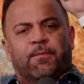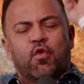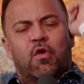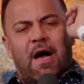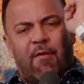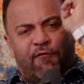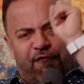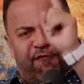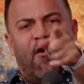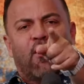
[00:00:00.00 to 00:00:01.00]
to come
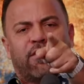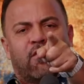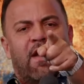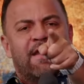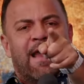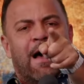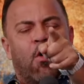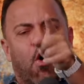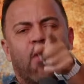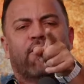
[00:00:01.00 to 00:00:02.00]
forth right
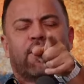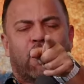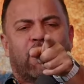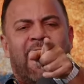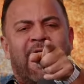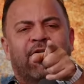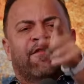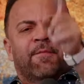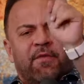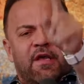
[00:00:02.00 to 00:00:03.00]
now over your
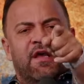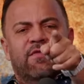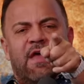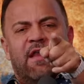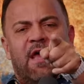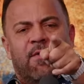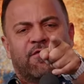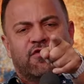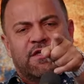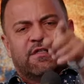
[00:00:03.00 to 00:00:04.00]
life. In the name
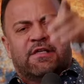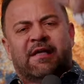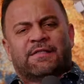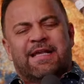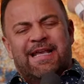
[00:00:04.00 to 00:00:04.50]
of Jesus,